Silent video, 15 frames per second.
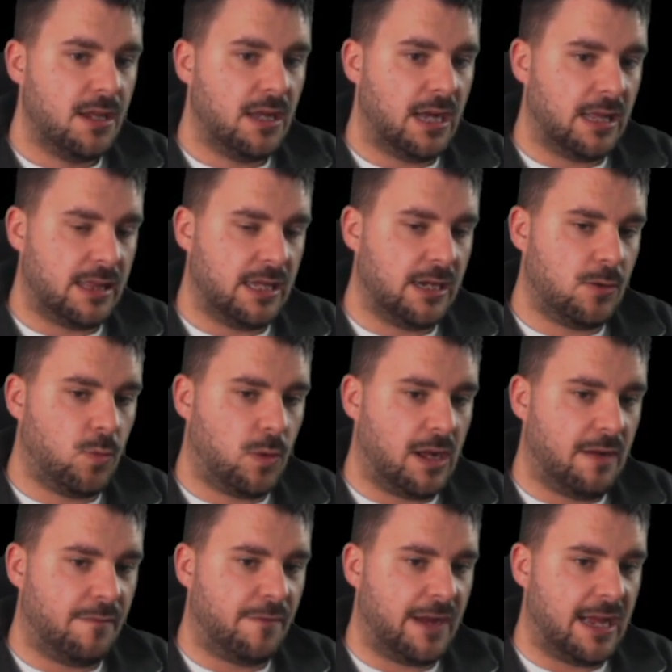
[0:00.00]
I think
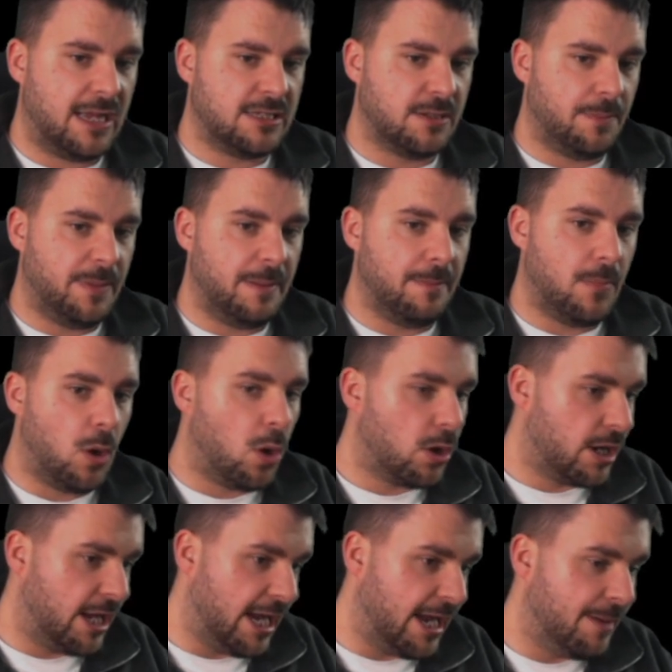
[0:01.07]
Wildfire has a bit more
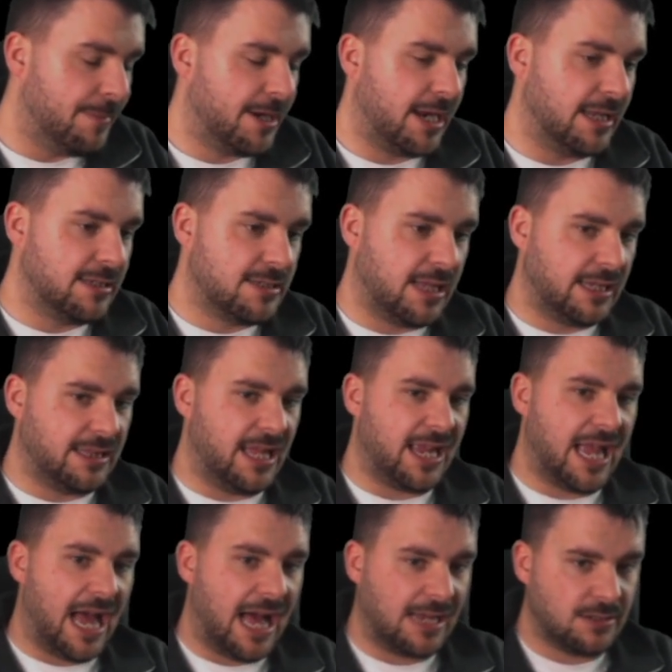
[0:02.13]
game against like the
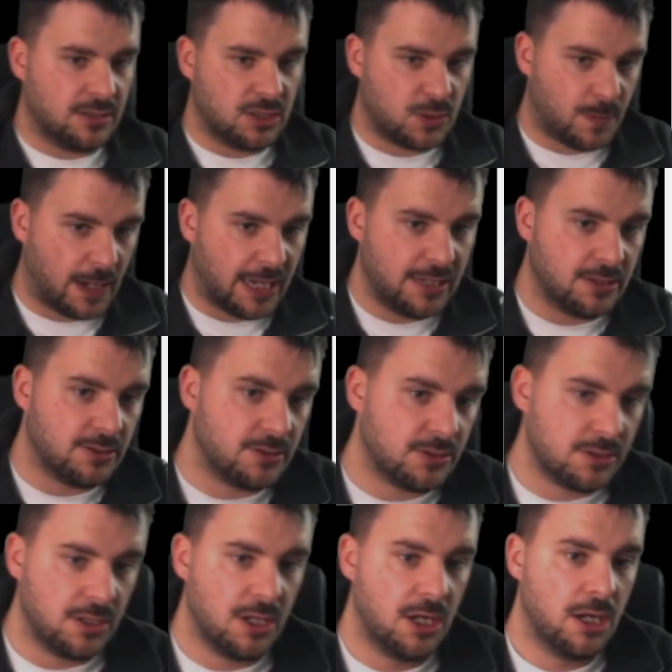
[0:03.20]
Gardens
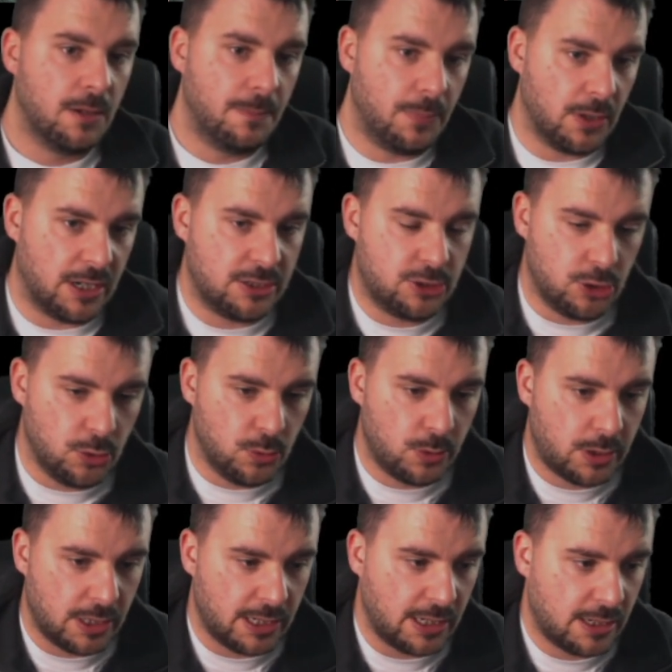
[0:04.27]
piles, but I do
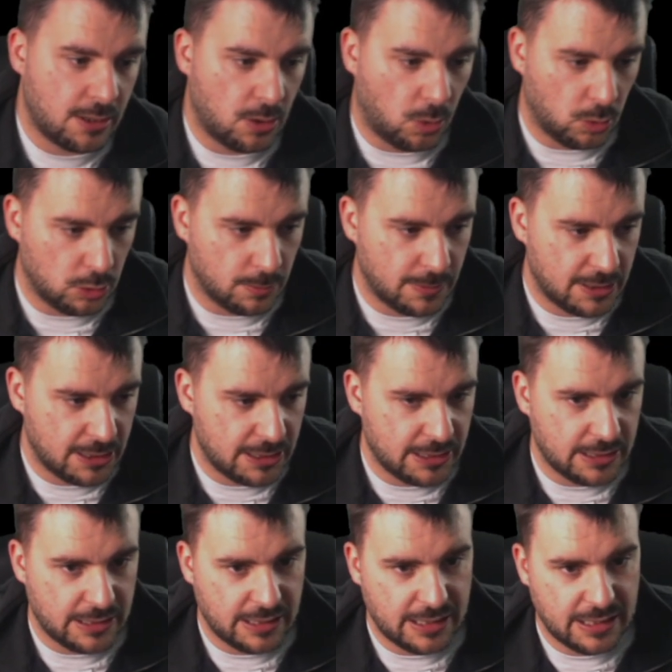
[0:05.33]
think
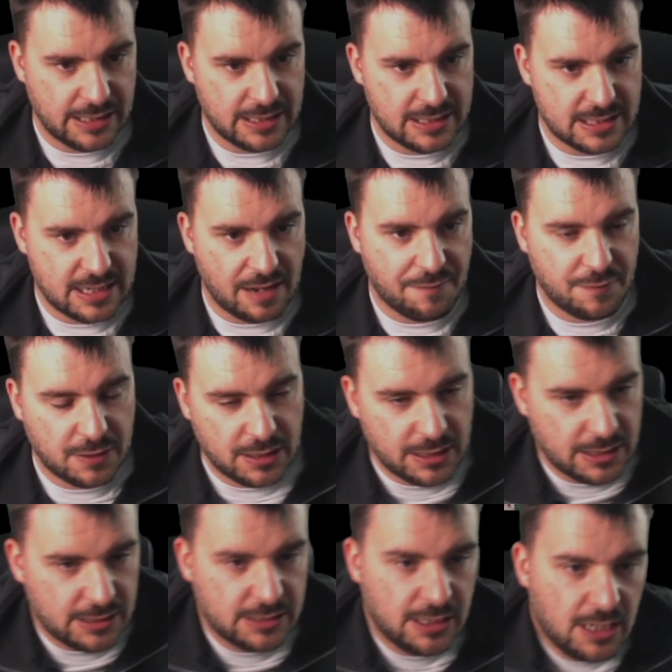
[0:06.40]
ultimately it's
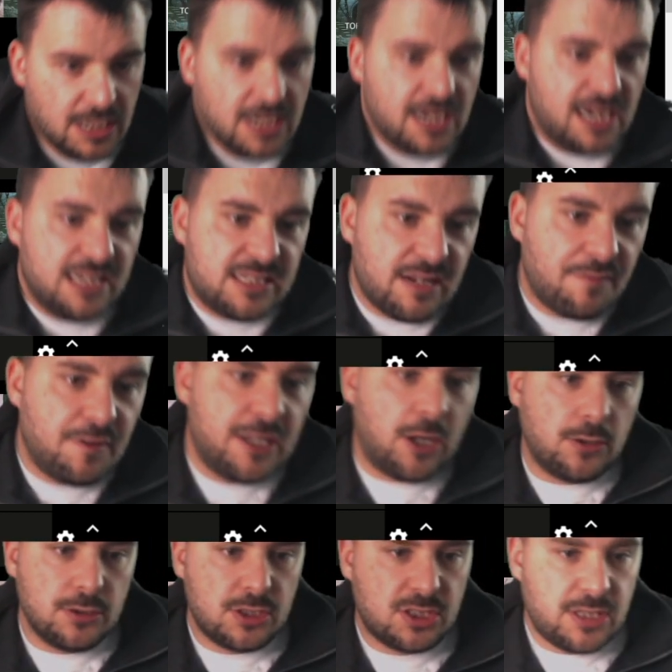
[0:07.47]
definitely
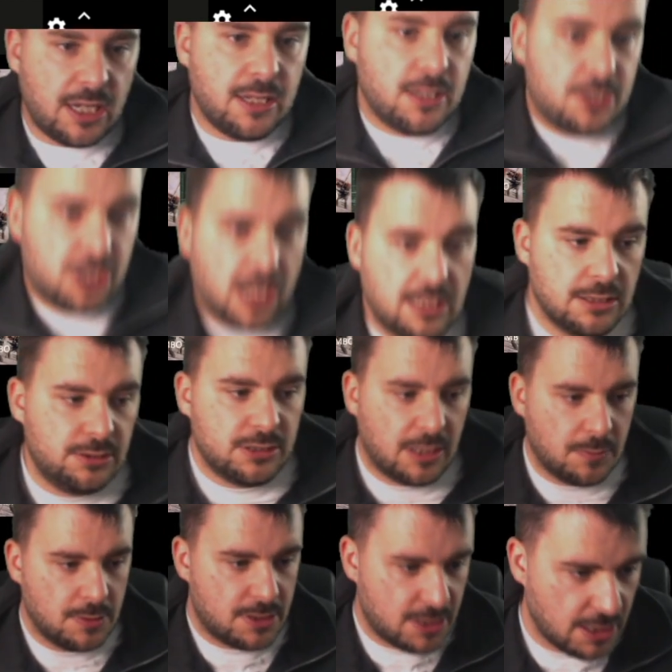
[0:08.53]
on Stealer Challenge, I
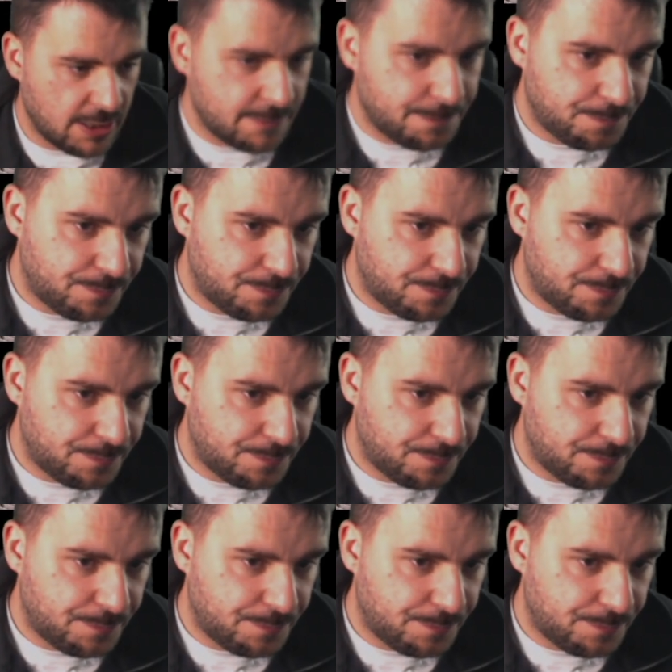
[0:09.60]
would say.